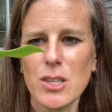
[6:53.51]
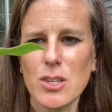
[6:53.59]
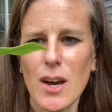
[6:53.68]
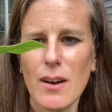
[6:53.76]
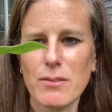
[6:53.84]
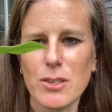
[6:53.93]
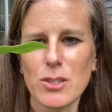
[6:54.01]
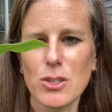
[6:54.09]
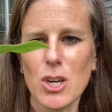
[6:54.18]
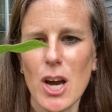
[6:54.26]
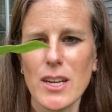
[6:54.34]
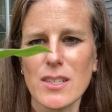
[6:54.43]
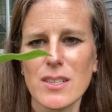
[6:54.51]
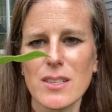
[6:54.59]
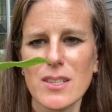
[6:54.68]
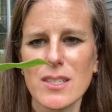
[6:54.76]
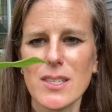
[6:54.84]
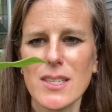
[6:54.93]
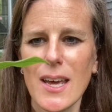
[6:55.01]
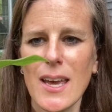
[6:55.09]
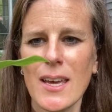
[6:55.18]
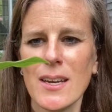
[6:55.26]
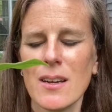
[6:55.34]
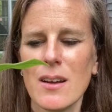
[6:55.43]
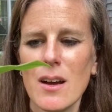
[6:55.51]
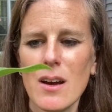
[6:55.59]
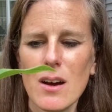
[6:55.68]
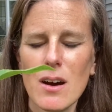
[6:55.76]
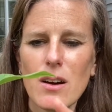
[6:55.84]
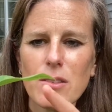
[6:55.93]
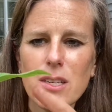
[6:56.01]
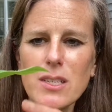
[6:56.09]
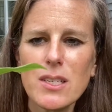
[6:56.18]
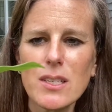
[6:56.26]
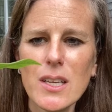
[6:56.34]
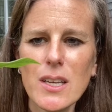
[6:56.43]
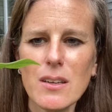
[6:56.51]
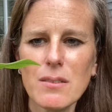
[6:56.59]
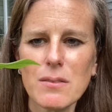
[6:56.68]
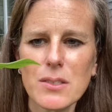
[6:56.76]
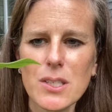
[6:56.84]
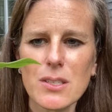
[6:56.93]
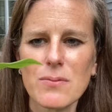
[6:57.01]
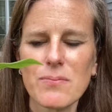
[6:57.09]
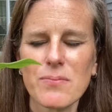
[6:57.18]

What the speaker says: to have to try to sustain all these leaves